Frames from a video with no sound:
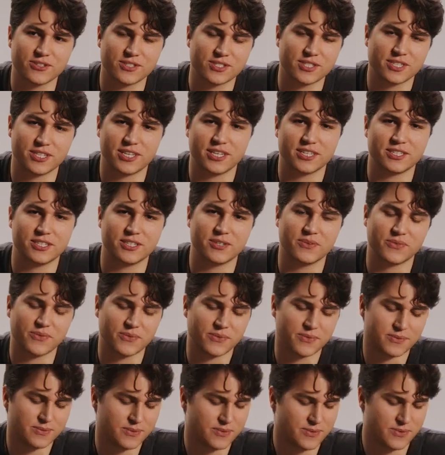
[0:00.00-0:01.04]
You're
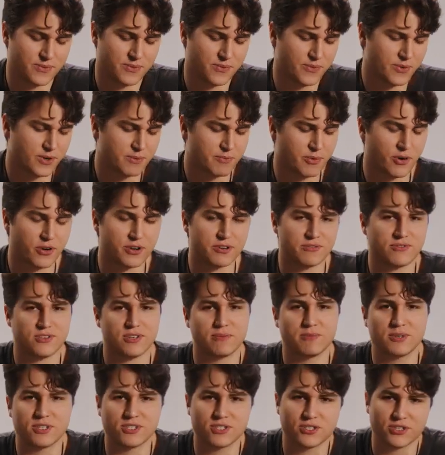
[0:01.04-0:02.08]
selecting what part of
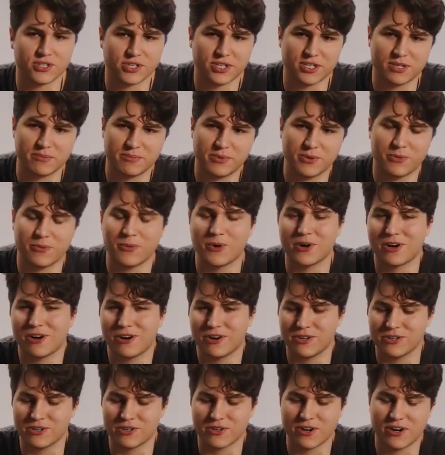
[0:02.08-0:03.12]
the image you're gonna put what
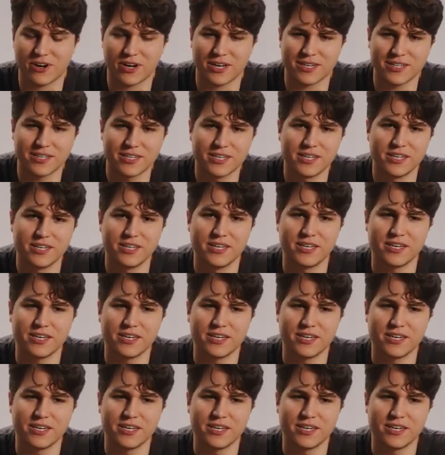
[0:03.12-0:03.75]
color on.